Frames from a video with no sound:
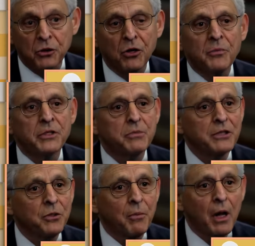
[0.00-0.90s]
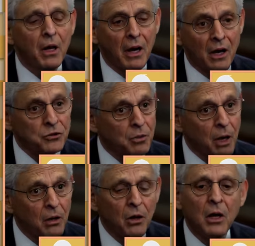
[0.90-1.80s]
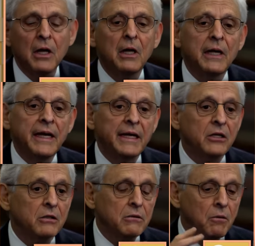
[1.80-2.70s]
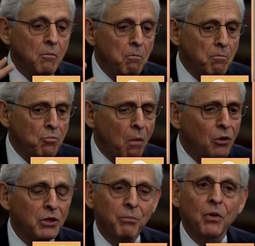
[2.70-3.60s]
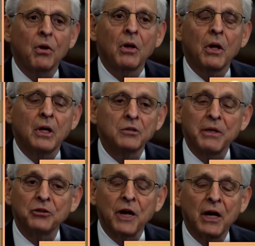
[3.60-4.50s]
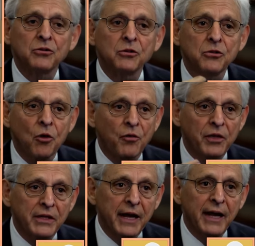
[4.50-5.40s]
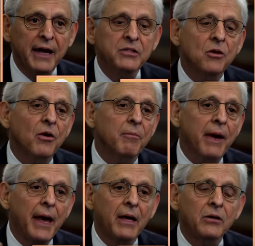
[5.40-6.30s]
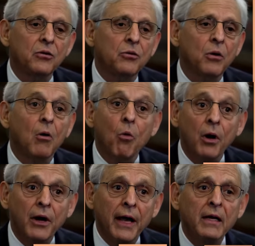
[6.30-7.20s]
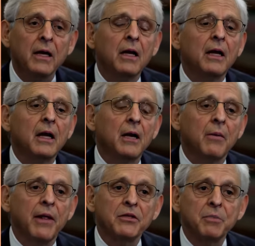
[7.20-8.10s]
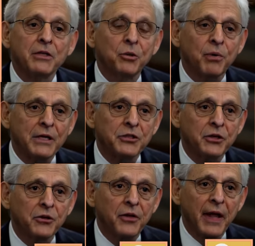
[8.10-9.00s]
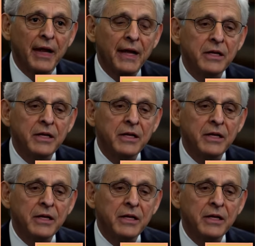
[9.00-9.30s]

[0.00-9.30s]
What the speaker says: Durham and special counsel Mueller in multiple special counsels over the decades, going back to Watergate and the special prosecutor in that